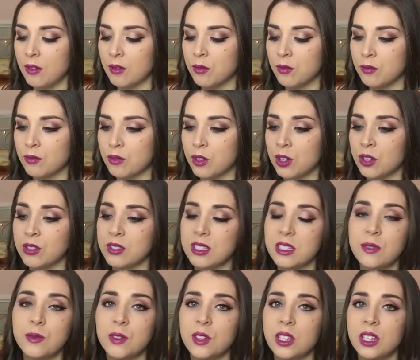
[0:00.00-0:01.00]
And
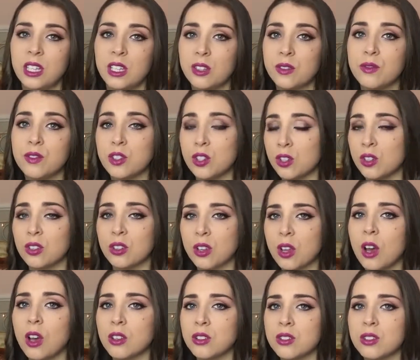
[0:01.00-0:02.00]
roses, funnily enough, don't
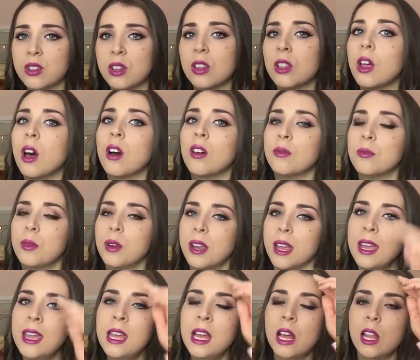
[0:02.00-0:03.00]
cost a lot of
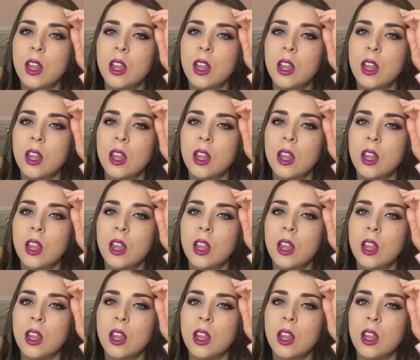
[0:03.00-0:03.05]
money.